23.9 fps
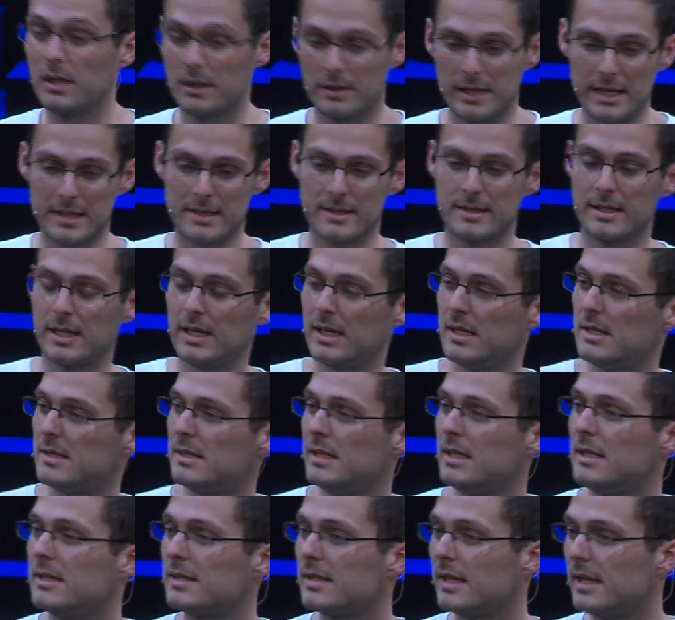Next day,
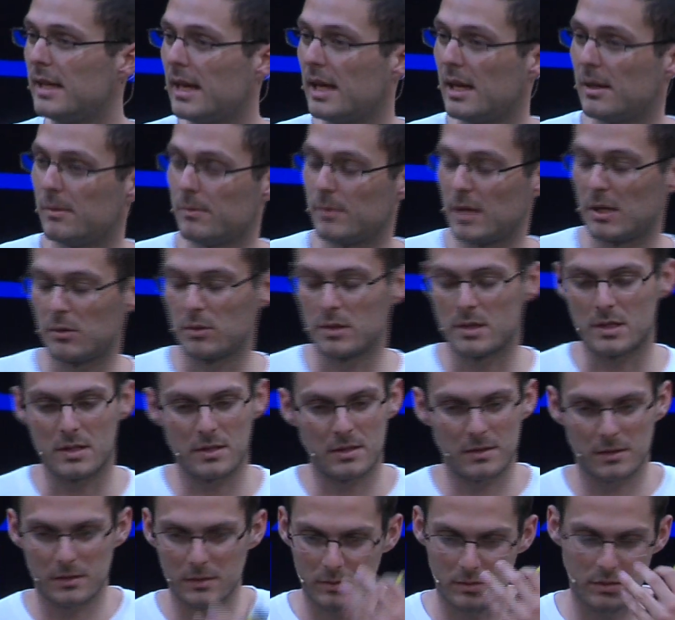6 a.m., I
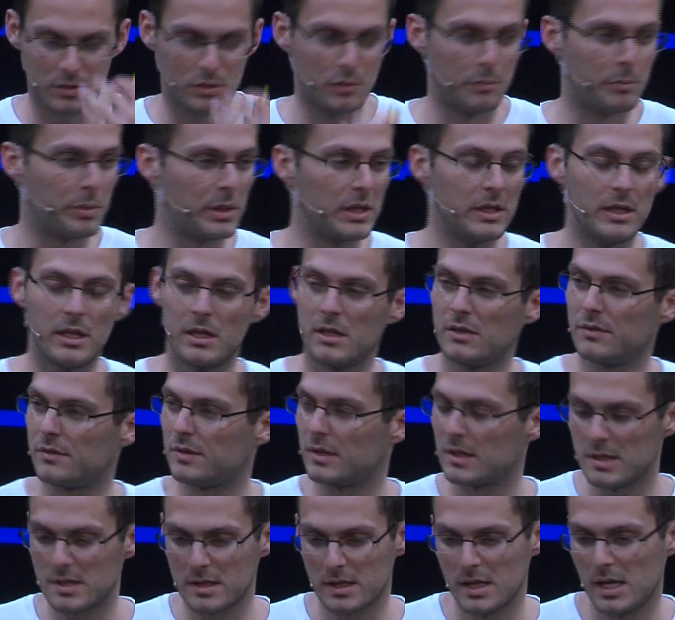was super
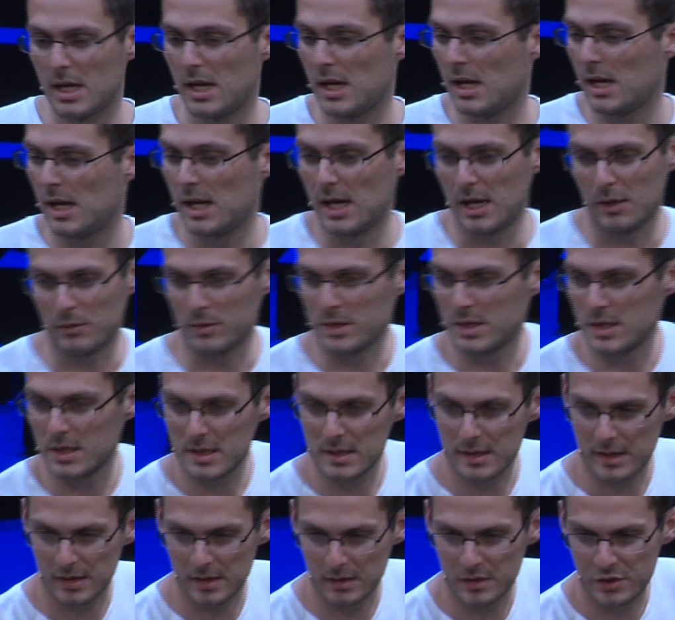nervous. I was
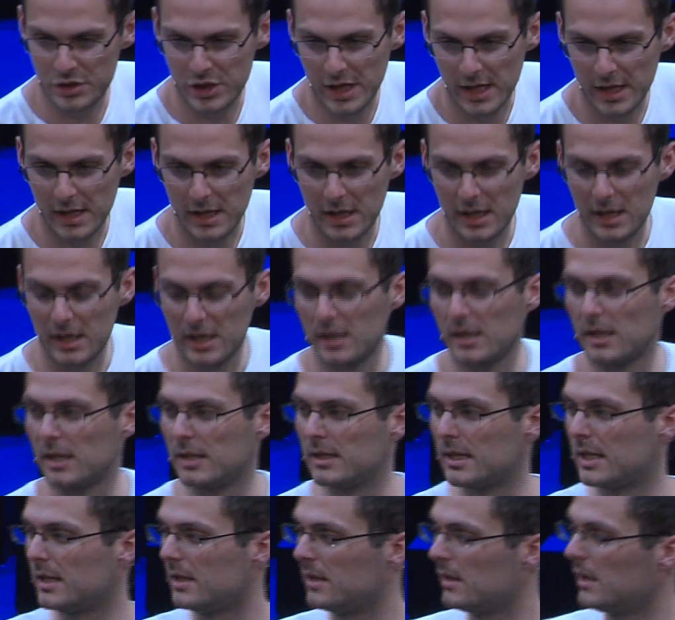just checking,
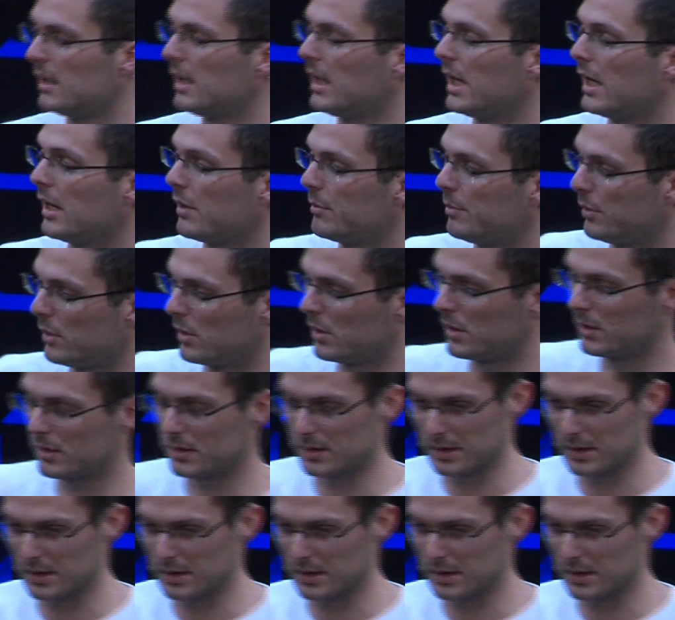and then airport,